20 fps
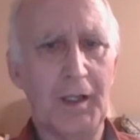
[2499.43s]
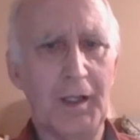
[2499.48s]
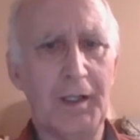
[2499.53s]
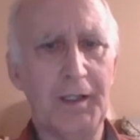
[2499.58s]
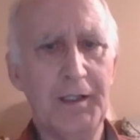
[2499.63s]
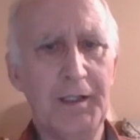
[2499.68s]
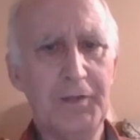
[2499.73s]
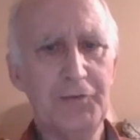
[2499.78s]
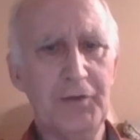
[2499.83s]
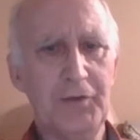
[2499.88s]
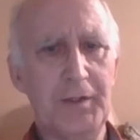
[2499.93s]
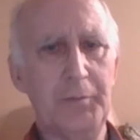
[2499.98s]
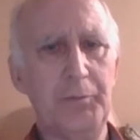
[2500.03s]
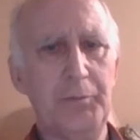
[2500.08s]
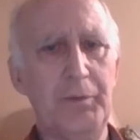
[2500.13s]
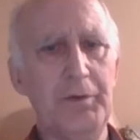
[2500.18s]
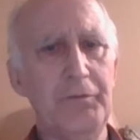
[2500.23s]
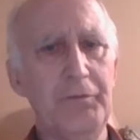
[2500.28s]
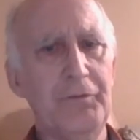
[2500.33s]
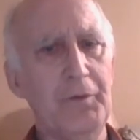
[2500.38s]
Literally,
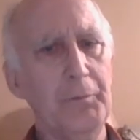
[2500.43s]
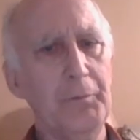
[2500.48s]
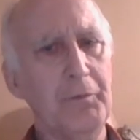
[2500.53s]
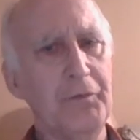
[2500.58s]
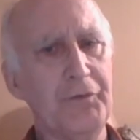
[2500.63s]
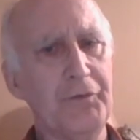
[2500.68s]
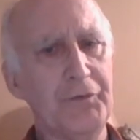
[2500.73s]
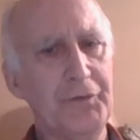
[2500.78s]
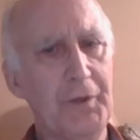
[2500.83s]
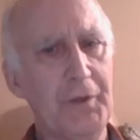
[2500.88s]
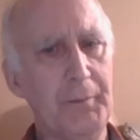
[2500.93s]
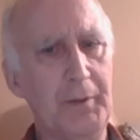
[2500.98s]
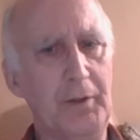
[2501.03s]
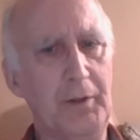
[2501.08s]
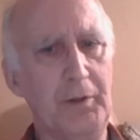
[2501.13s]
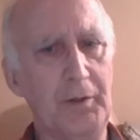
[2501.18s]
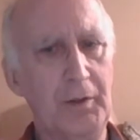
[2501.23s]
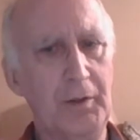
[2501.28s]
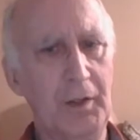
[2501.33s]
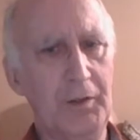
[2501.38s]
breathe from the stomach,
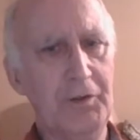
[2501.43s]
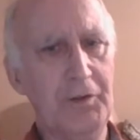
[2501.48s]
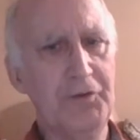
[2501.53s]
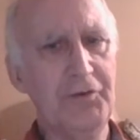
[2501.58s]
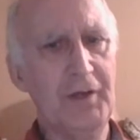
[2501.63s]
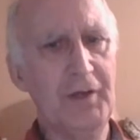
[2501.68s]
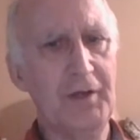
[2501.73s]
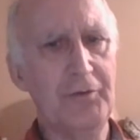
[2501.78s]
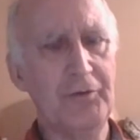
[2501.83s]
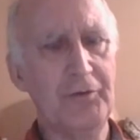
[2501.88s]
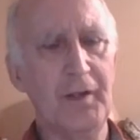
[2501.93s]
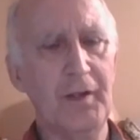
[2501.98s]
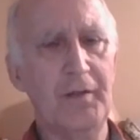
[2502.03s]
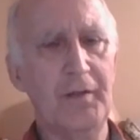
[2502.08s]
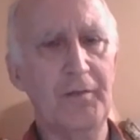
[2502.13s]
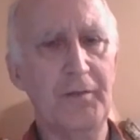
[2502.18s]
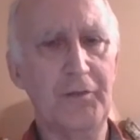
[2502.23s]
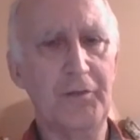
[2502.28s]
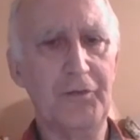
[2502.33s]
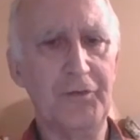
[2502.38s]
not the chest,
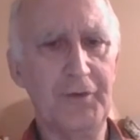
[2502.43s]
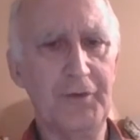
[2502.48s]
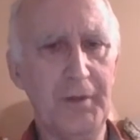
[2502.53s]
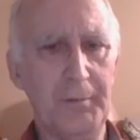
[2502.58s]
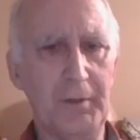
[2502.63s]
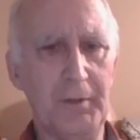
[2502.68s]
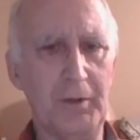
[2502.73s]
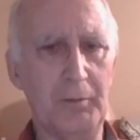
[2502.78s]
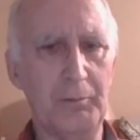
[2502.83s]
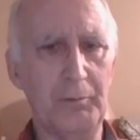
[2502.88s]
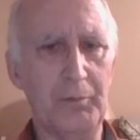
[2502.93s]
the stomach.